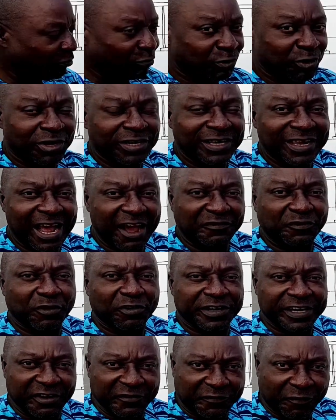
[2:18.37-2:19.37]
We only have
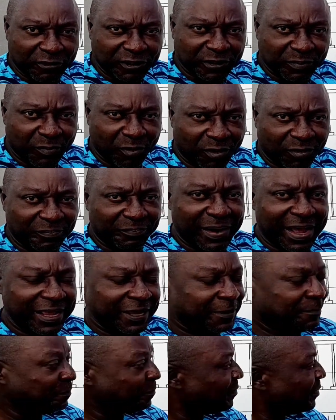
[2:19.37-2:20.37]
to reinforce more
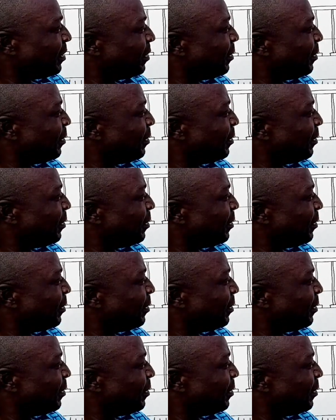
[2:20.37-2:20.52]
by